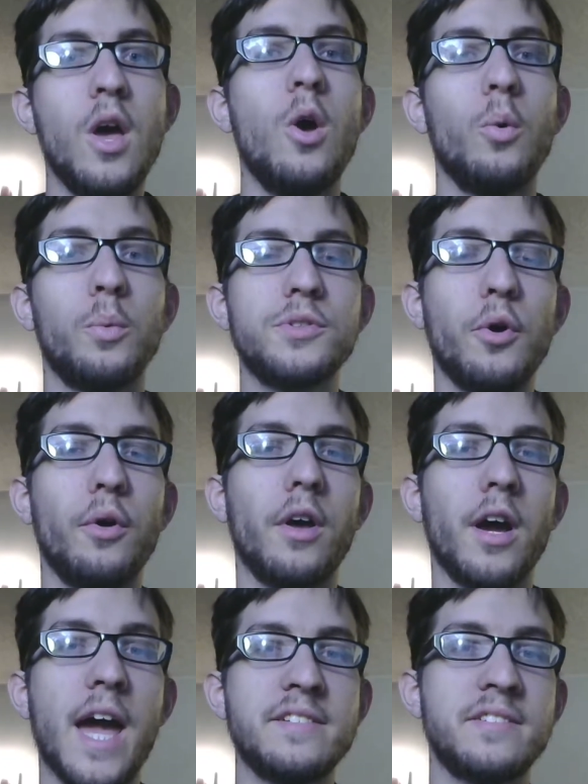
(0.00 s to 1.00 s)
What's going
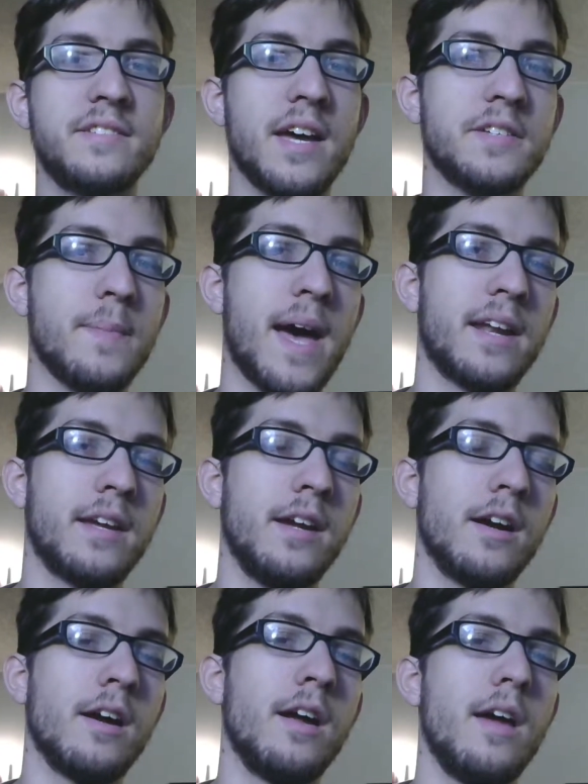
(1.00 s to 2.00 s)
on, guys? It's Asthmatic
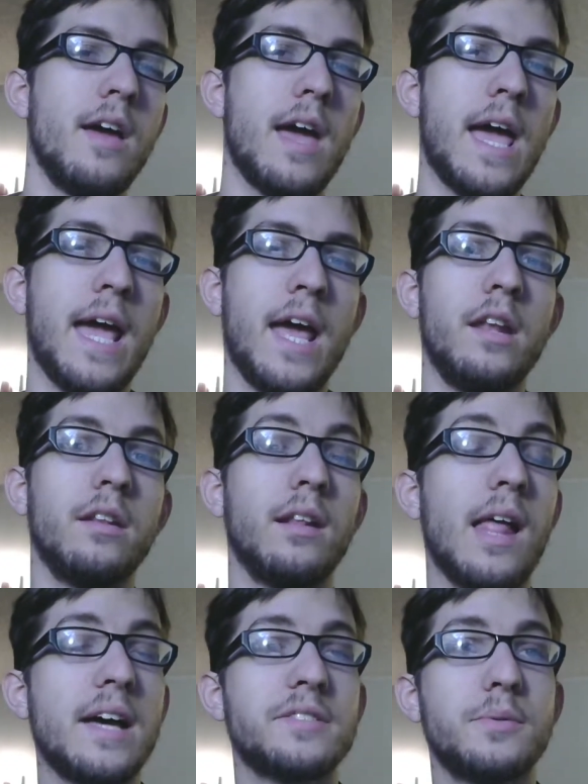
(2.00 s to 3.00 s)
here. And
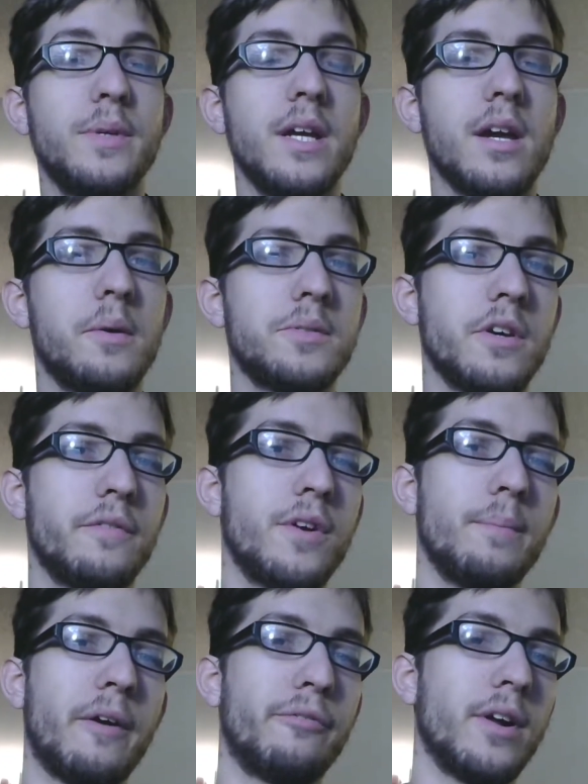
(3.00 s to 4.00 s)
last week I was over
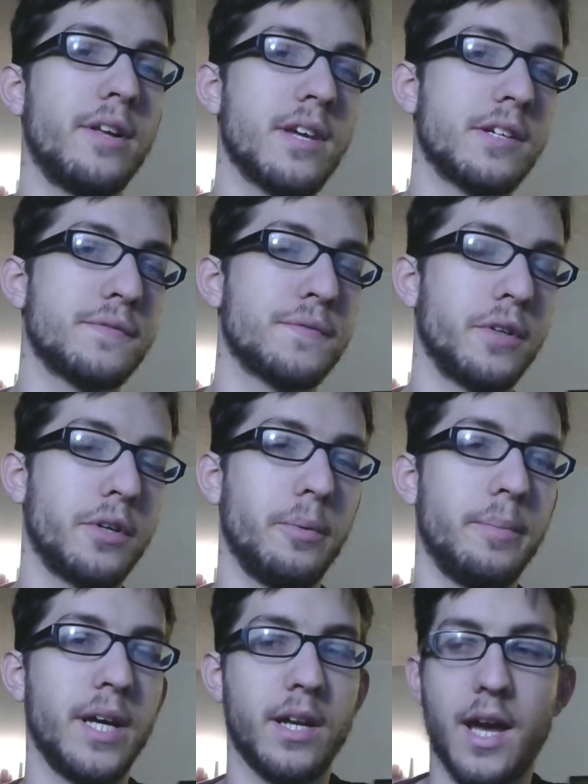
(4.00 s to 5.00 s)
at my friend's house for a little
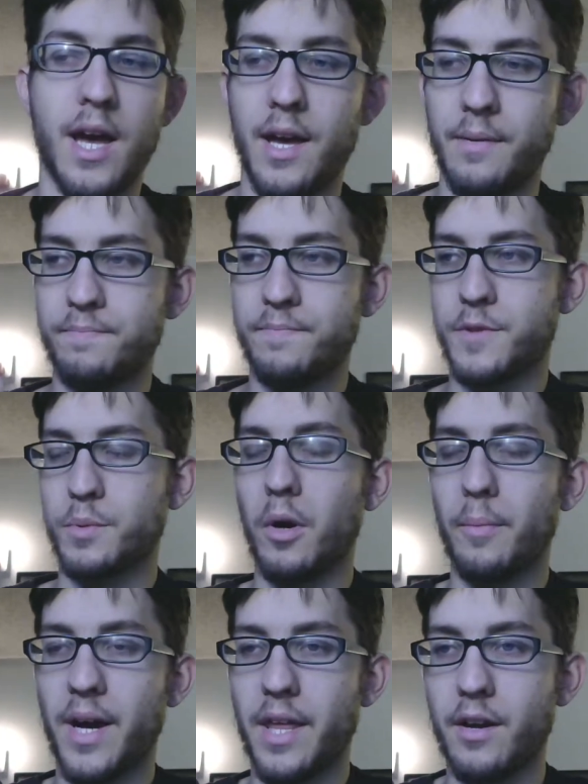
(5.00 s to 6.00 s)
bit. I
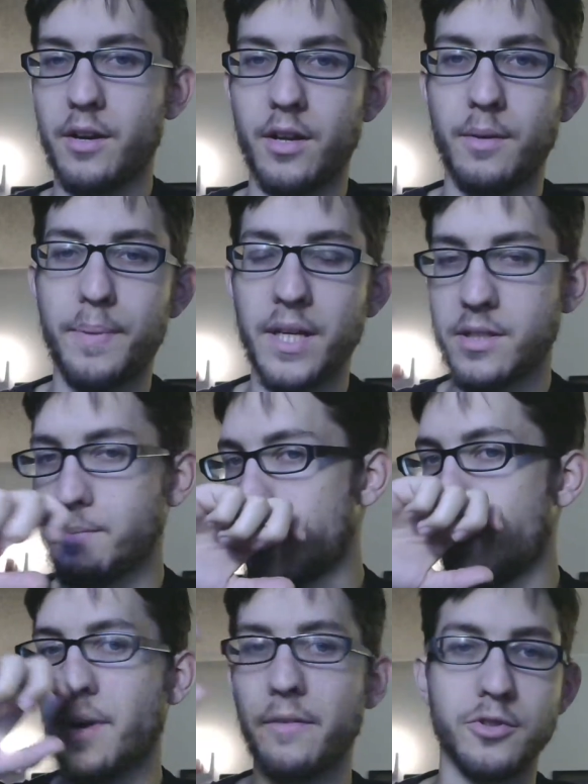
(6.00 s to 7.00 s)
swung by there to pick something
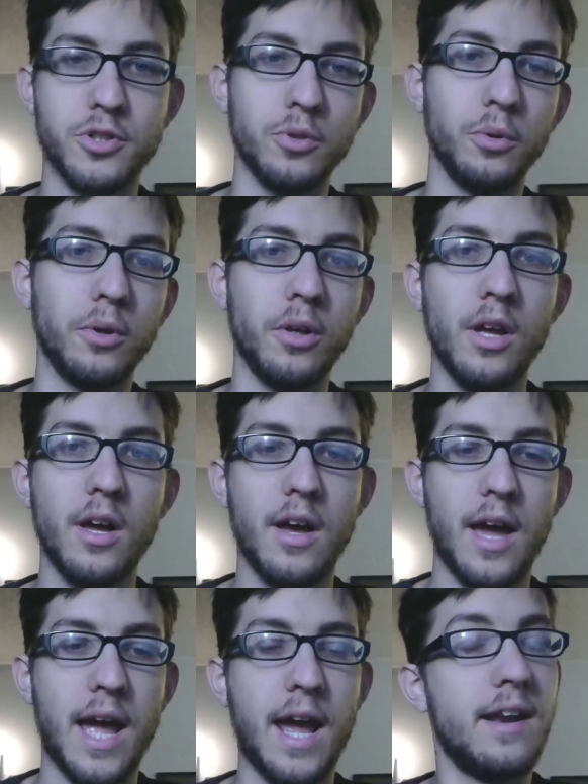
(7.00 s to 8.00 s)
up after school,
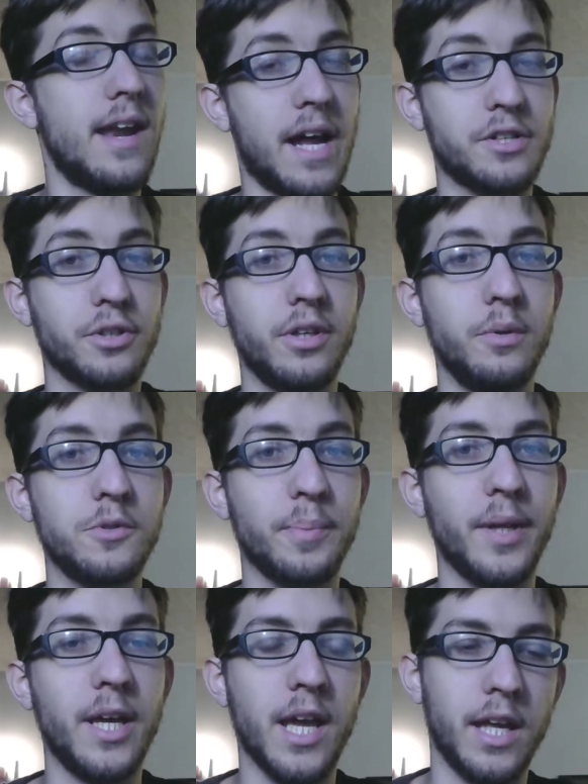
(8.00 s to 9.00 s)
and naturally he was
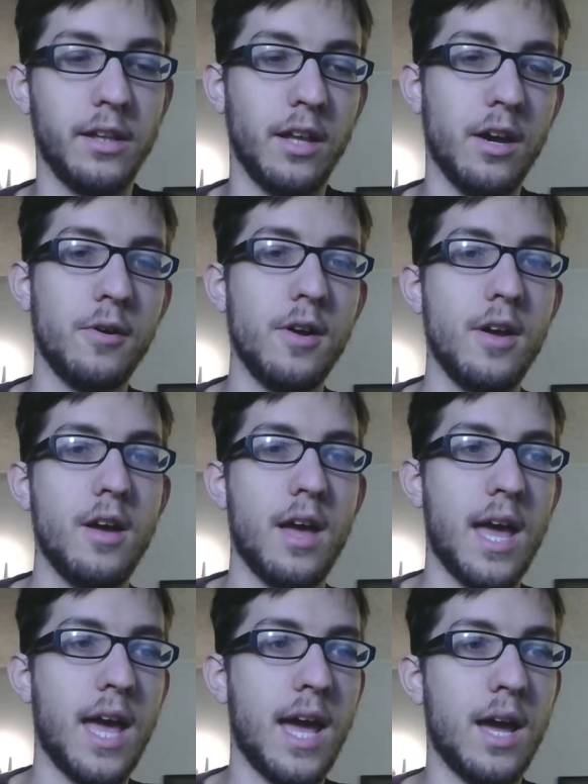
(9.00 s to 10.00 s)
playing Halo.
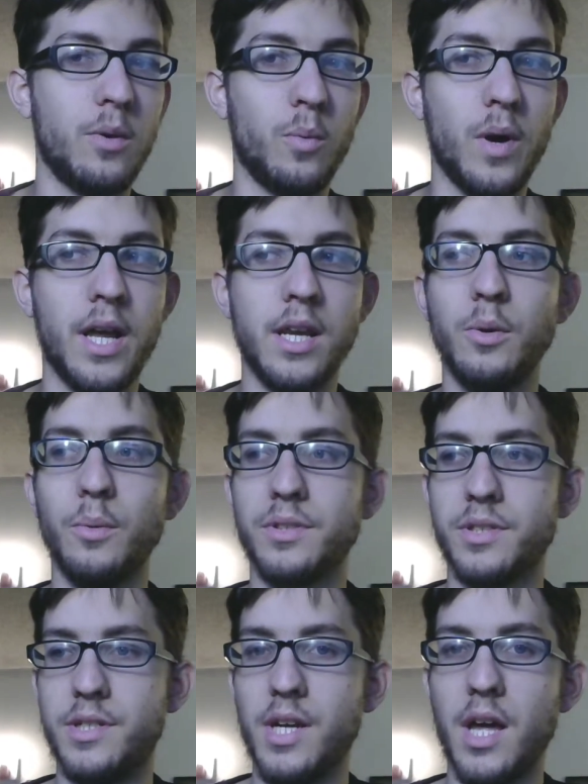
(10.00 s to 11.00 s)
And when he
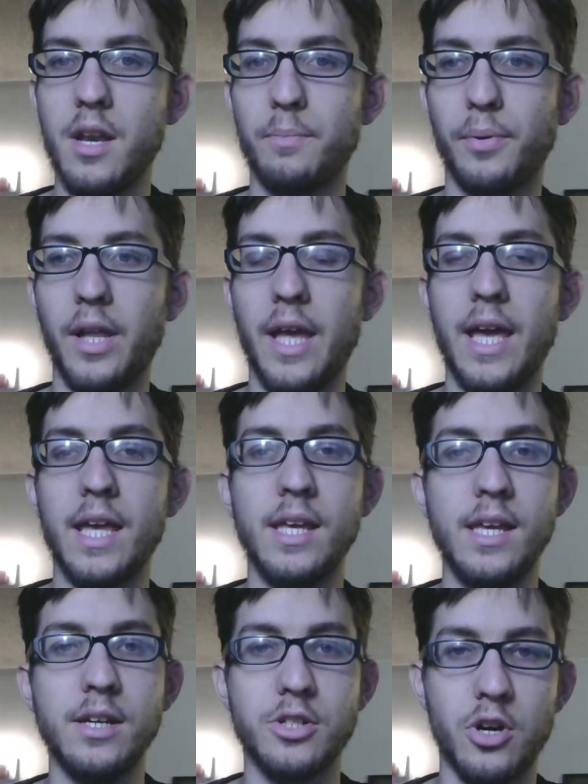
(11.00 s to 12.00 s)
was done playing,
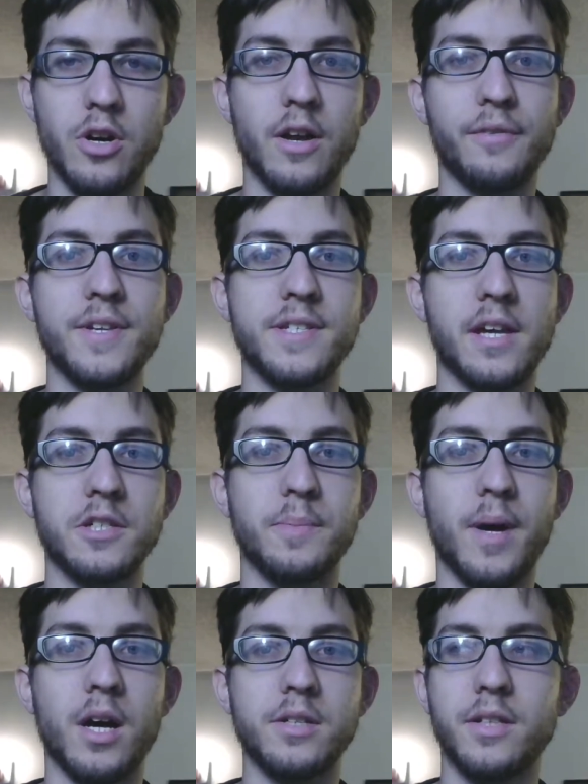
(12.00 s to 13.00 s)
he turned off his
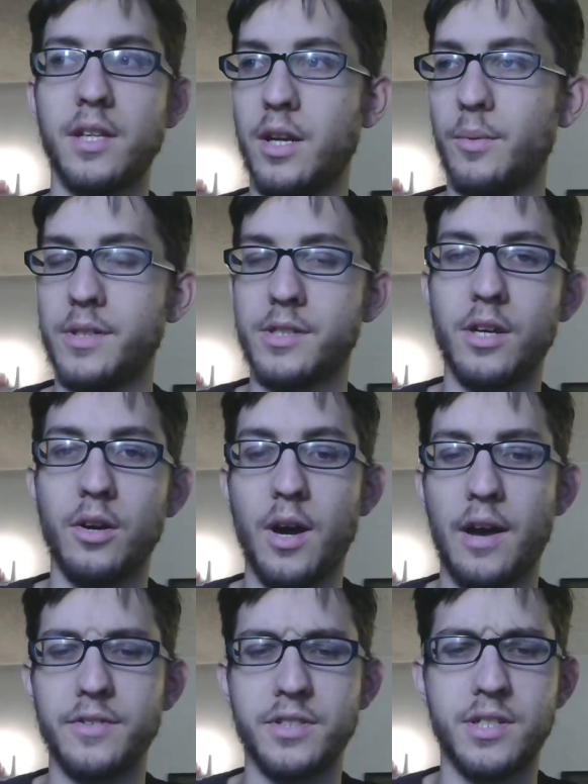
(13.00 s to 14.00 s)
Xbox and then he went to go
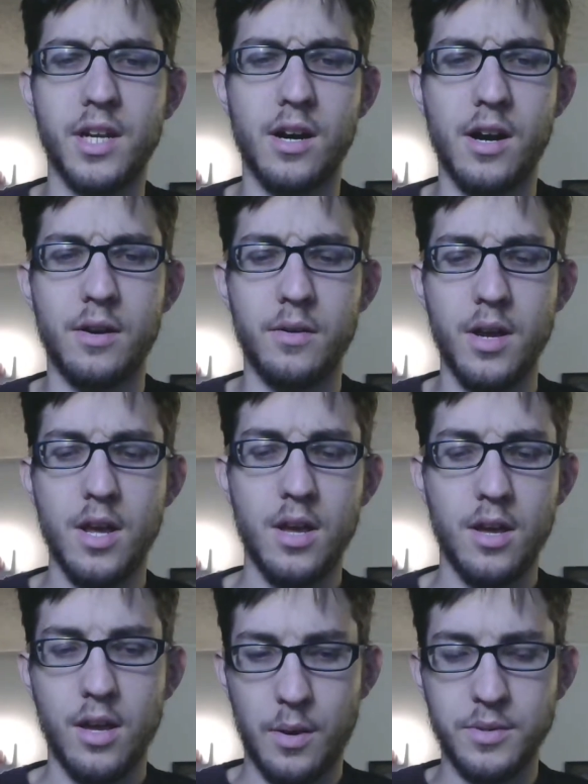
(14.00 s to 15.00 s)
have his dinner. And
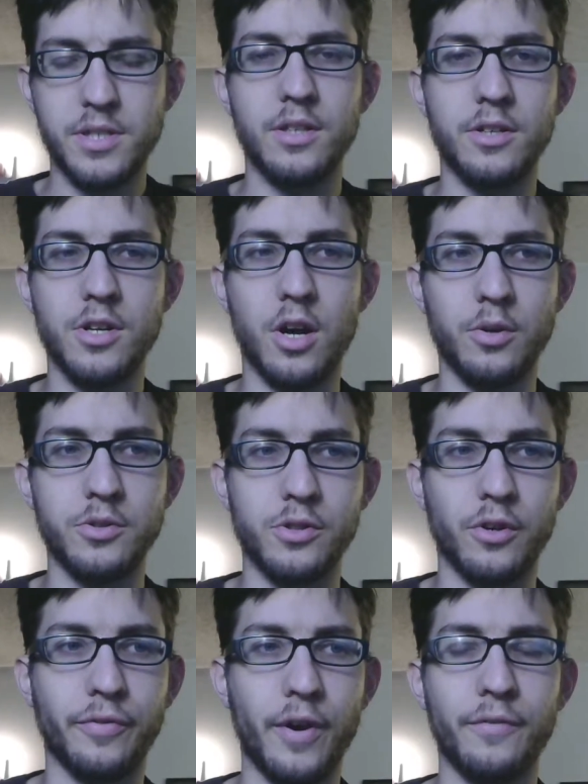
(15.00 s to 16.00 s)
I was sitting there talking to his
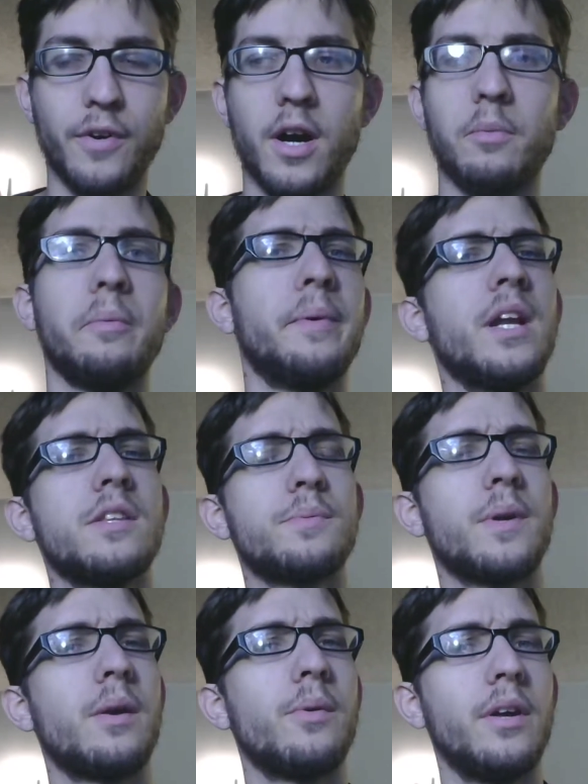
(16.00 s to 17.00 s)
girlfriend for a couple minutes
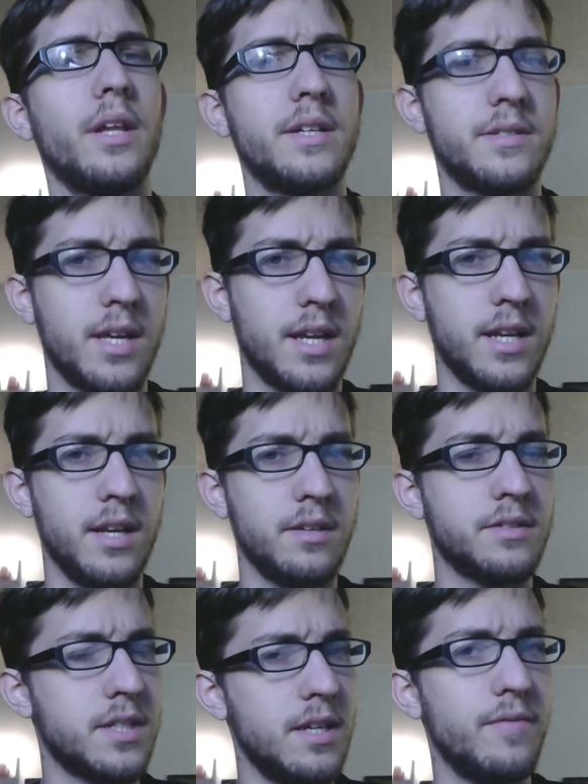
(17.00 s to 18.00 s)
when I realized that
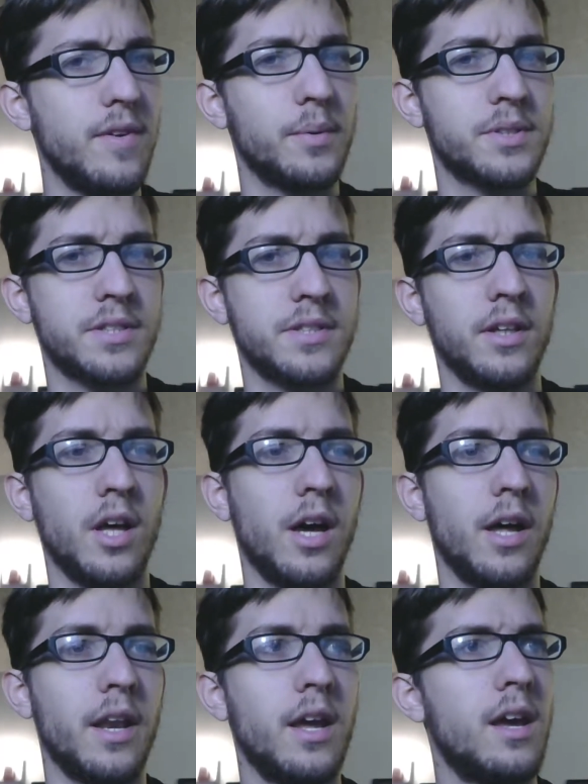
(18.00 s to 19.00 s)
his TV was still
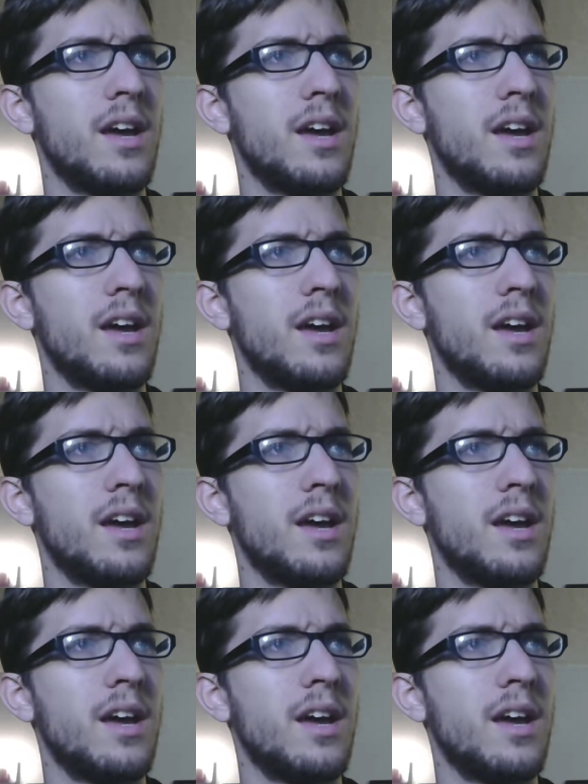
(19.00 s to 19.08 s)
on.